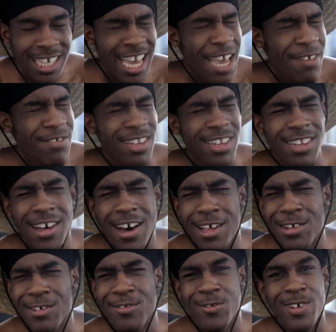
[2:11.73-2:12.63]
I have a
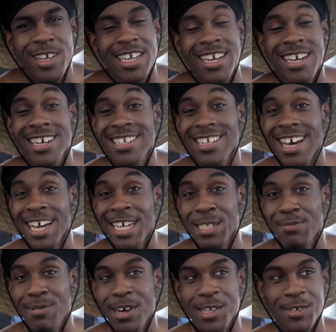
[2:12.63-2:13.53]
lot of freaking
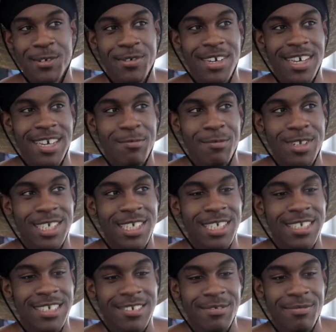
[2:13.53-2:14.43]
clients, by the way, which
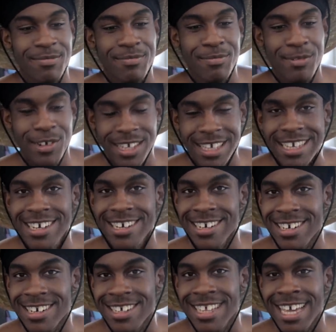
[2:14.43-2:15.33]
is pretty
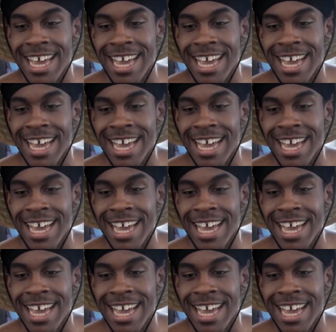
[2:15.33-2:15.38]
good.